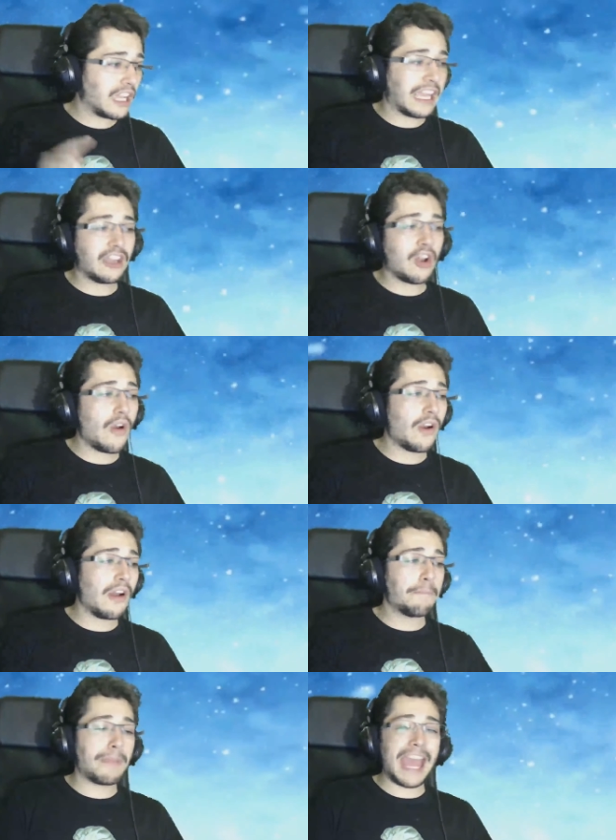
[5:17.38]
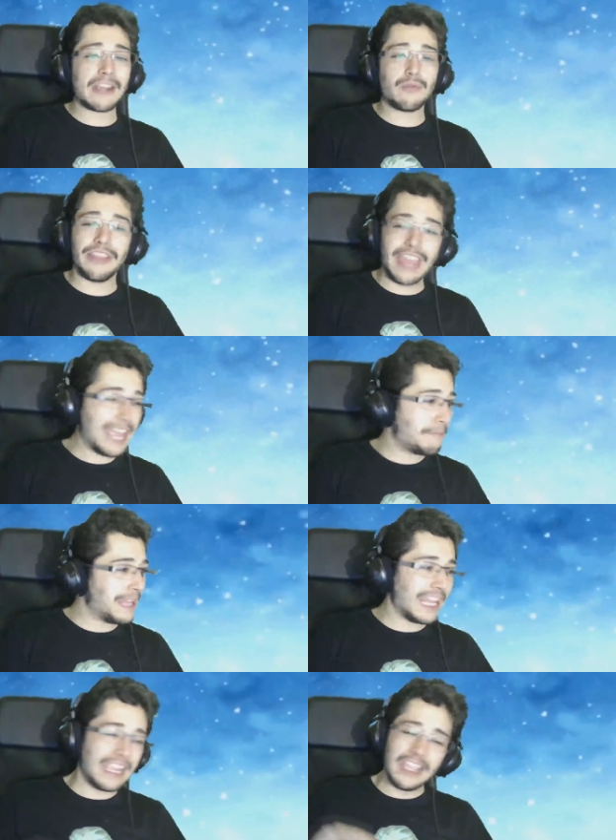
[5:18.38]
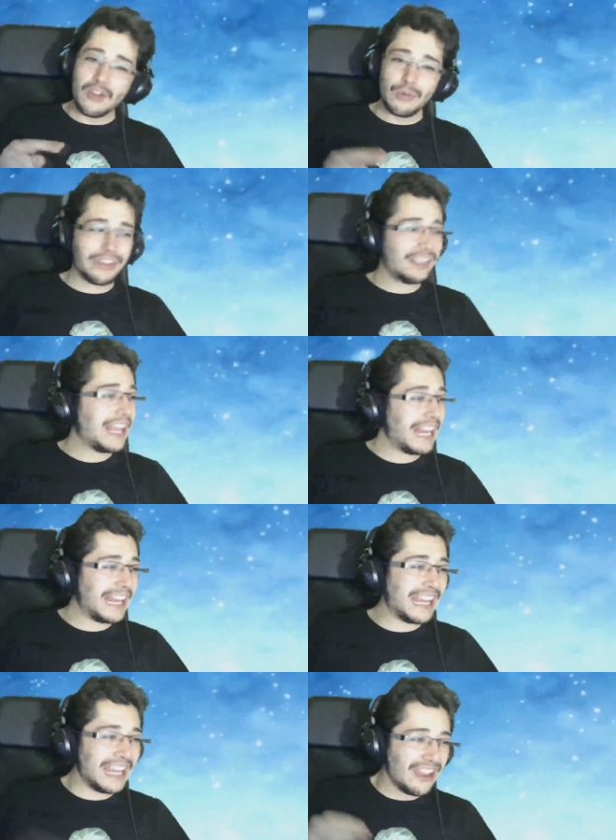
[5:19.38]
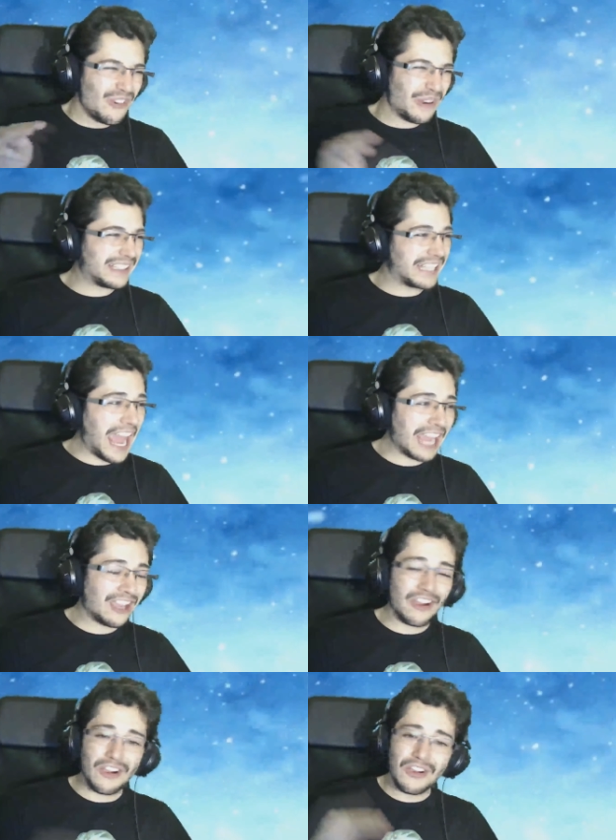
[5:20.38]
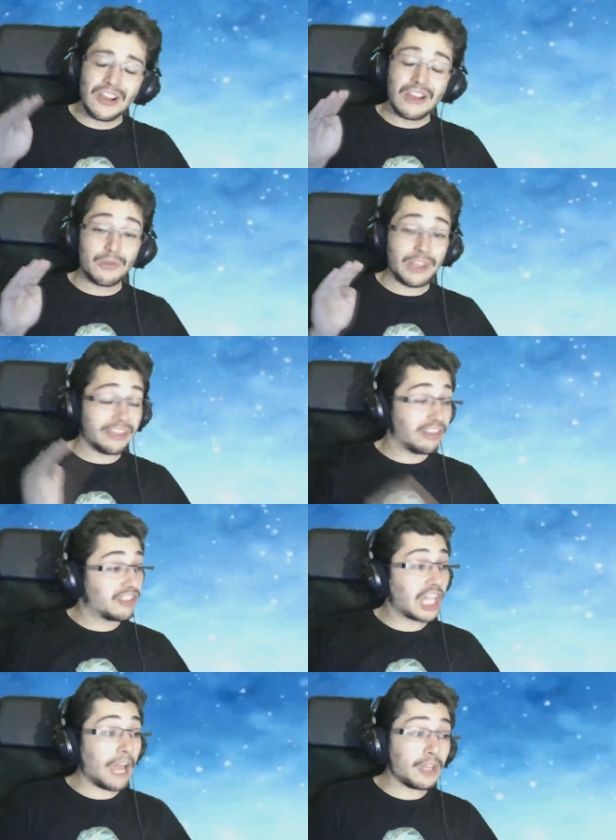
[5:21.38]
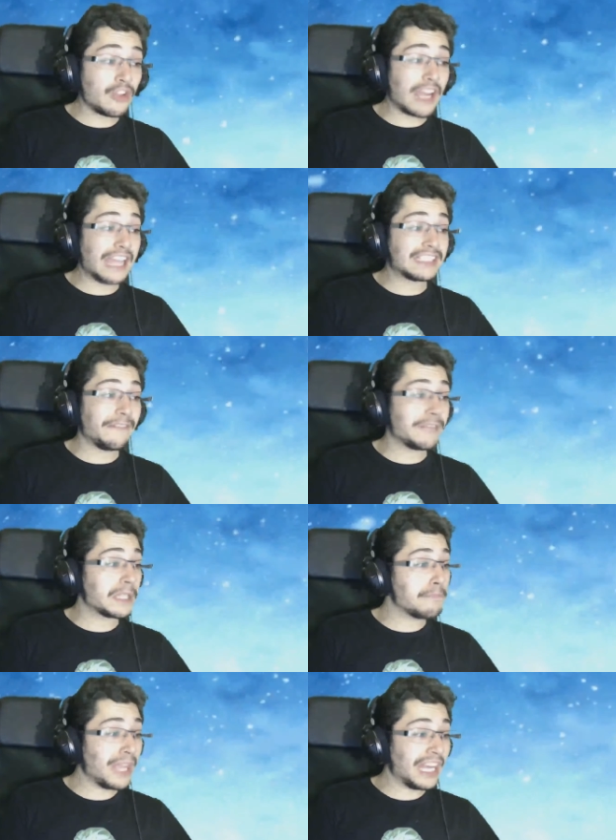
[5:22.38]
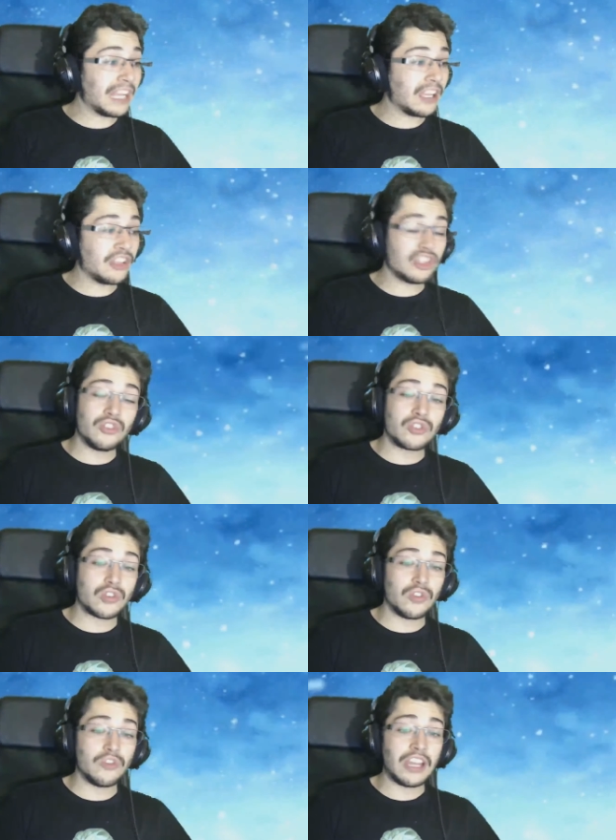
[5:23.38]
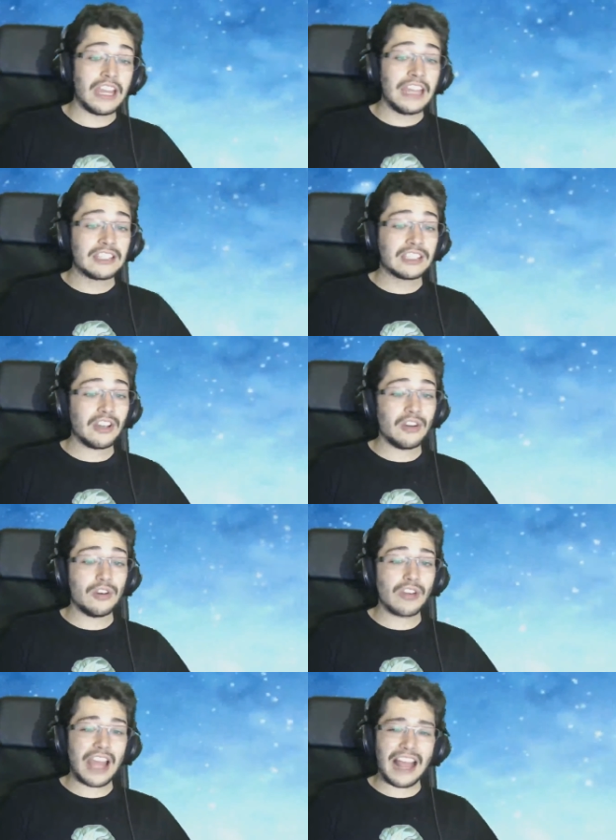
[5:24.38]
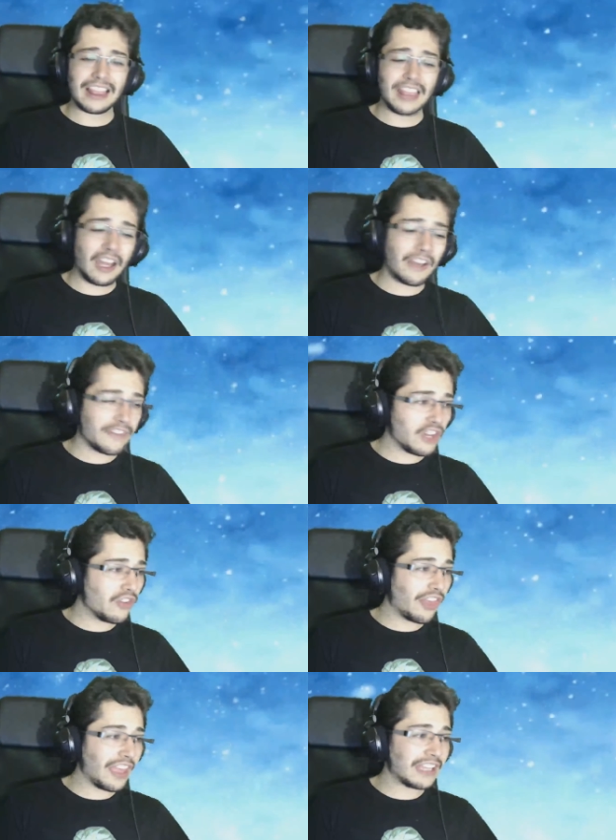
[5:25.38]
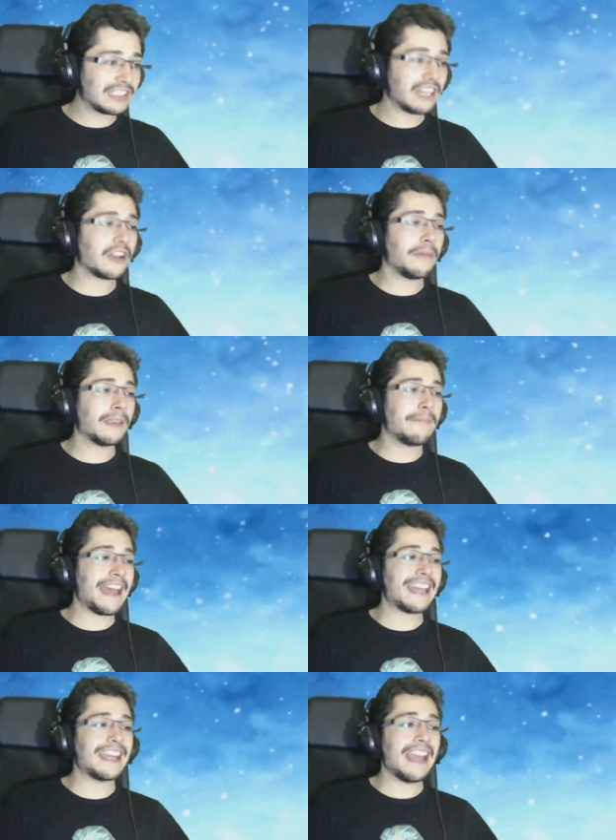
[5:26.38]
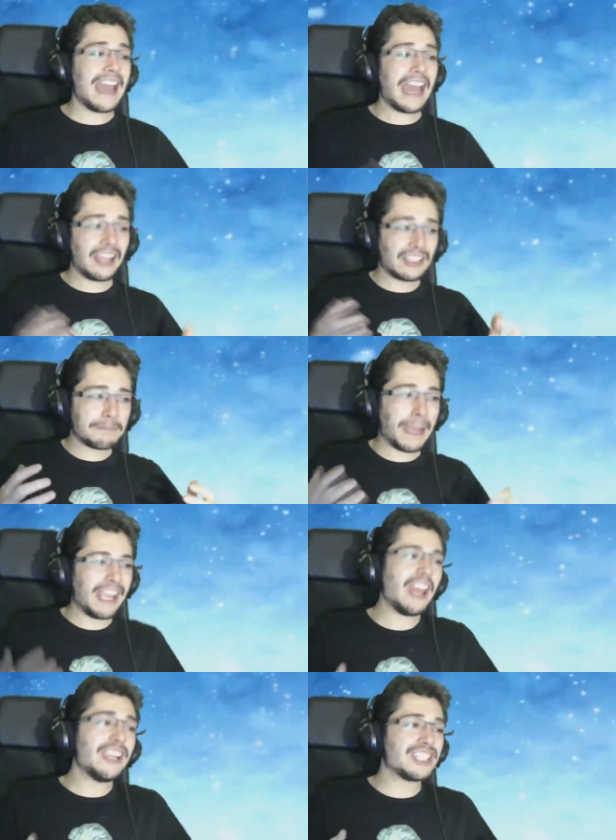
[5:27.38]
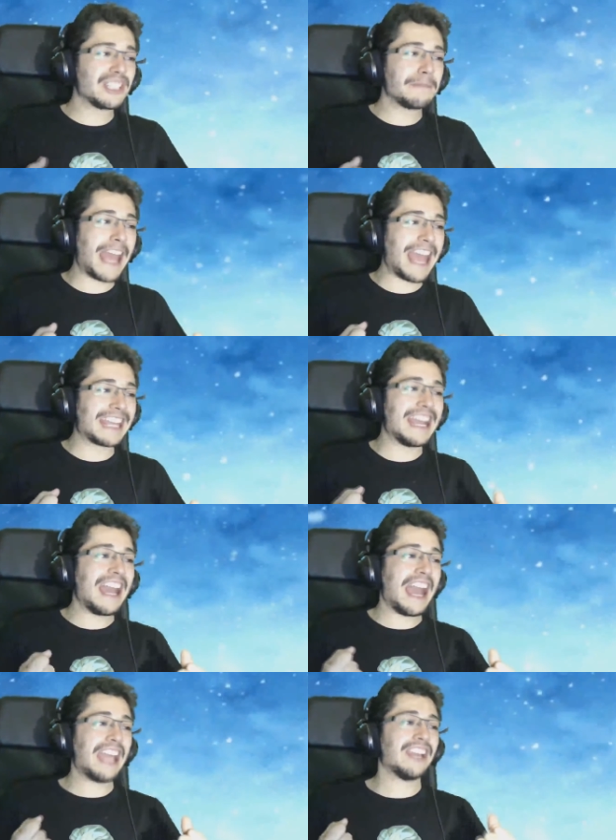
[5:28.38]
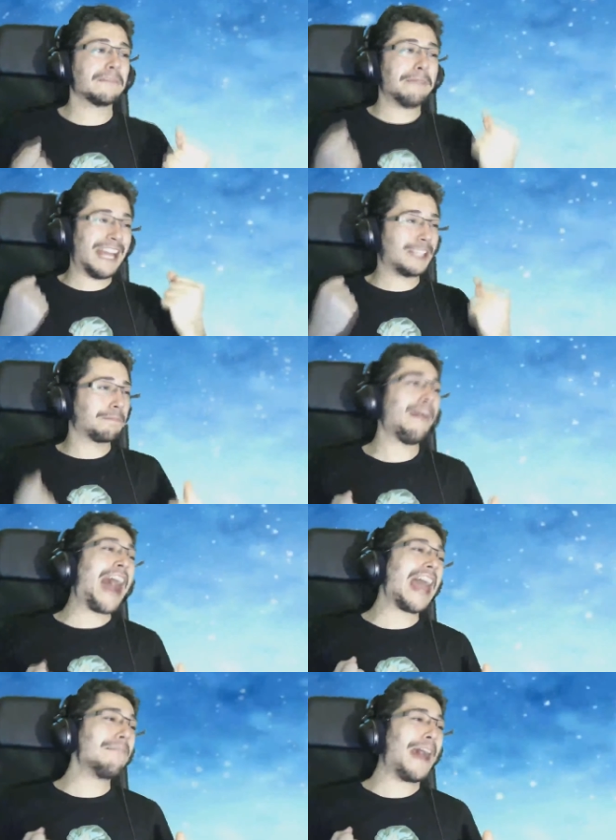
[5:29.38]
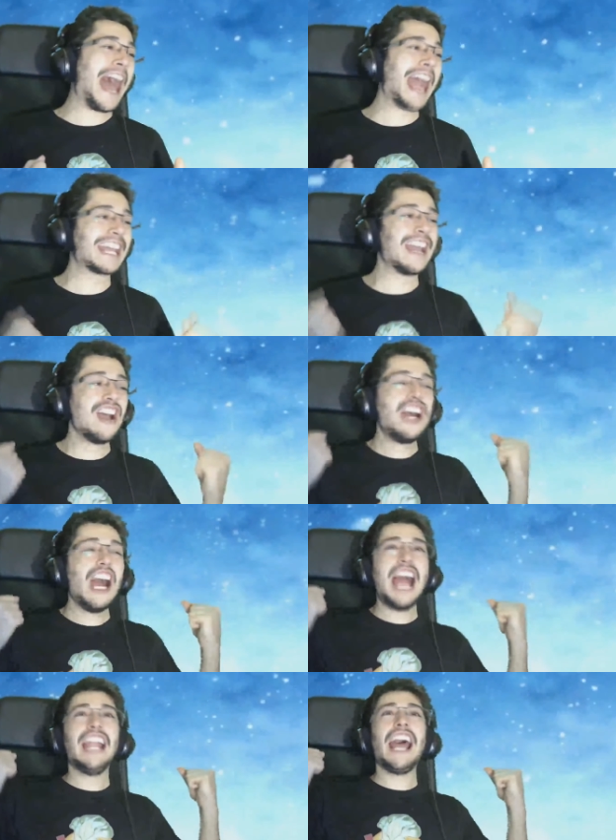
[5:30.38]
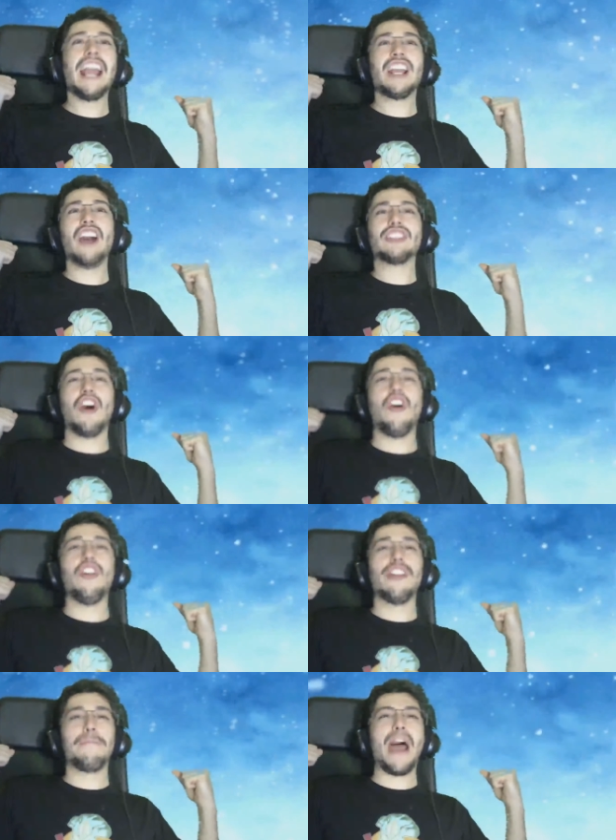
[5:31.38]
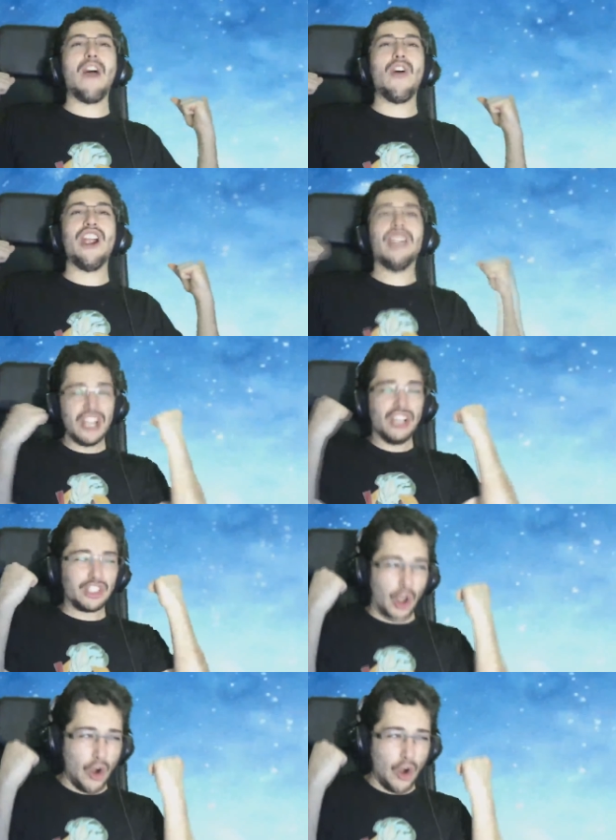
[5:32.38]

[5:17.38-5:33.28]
go back with Amy, with Lily, with Taco, with some new guys I've been meeting on YouTube. So a lot of new things are coming back. I got my energy back, I got my smile back, and I got all the power to